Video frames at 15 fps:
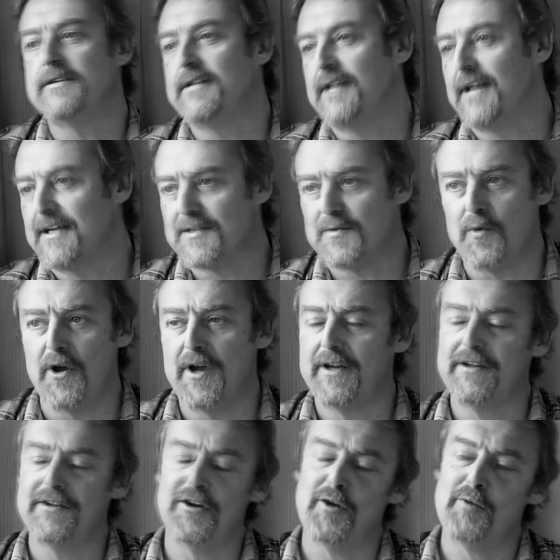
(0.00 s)
and that's why in
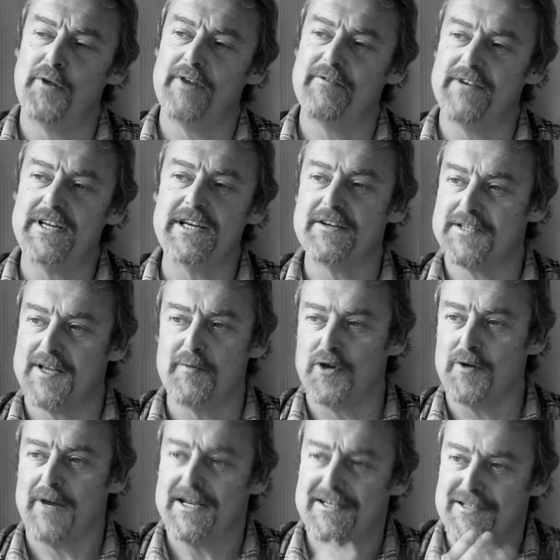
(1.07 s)
a lot of my videos I'm on
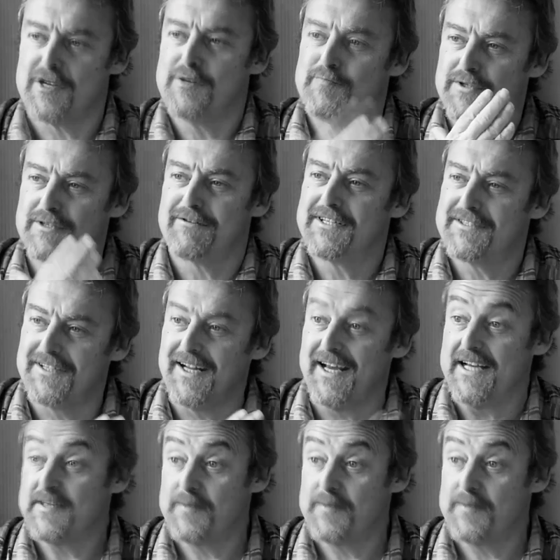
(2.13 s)
about don't procrastinate.